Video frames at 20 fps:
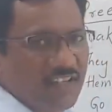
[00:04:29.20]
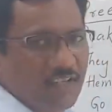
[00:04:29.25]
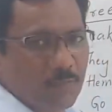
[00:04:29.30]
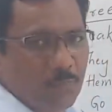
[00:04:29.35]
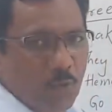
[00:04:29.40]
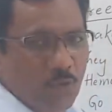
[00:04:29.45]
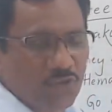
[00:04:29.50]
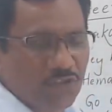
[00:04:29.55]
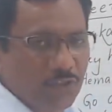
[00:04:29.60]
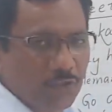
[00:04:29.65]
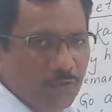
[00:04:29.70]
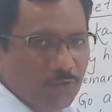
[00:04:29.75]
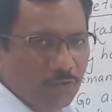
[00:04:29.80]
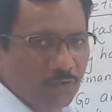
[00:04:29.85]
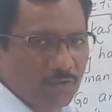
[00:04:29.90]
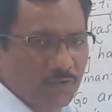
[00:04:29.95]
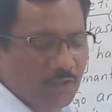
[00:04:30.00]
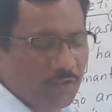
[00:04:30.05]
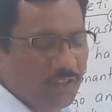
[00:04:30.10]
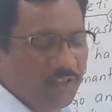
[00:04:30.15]
is
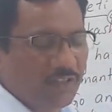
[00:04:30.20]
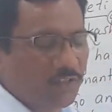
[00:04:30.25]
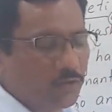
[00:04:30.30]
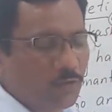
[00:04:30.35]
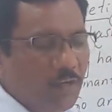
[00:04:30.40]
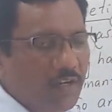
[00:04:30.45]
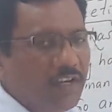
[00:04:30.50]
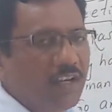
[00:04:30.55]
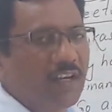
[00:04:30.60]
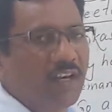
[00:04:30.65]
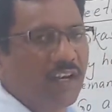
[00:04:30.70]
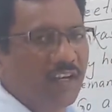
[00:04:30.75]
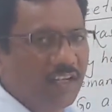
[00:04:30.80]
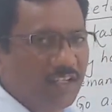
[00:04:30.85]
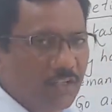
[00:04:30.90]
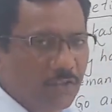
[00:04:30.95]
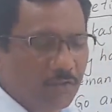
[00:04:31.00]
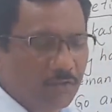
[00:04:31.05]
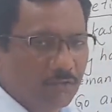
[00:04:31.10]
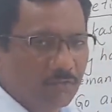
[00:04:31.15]
positive,
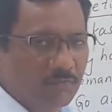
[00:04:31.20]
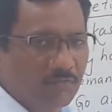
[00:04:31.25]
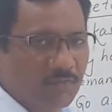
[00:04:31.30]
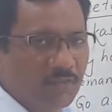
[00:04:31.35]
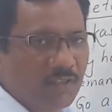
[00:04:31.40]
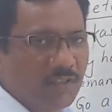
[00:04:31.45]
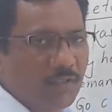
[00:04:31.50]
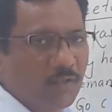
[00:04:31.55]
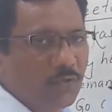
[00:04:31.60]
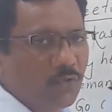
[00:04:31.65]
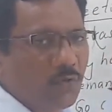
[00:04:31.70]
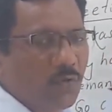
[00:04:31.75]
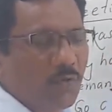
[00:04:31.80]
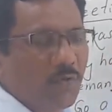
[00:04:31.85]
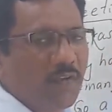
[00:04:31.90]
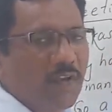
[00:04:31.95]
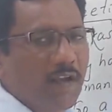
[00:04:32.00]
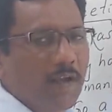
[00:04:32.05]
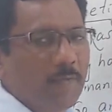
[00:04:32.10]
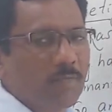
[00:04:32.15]
negative. So
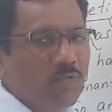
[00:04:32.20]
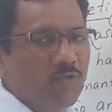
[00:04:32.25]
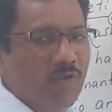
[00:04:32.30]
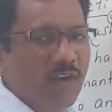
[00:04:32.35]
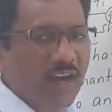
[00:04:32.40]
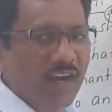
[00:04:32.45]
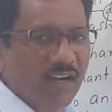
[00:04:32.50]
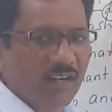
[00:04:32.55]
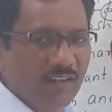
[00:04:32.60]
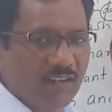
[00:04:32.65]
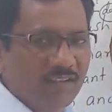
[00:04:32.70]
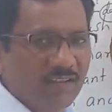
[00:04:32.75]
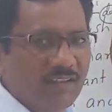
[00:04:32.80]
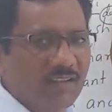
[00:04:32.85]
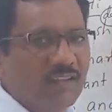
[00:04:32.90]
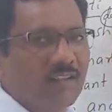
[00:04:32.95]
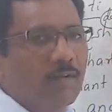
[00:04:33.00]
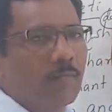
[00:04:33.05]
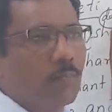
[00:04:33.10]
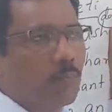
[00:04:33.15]
we have to
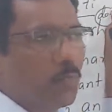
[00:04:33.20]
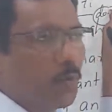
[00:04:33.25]
add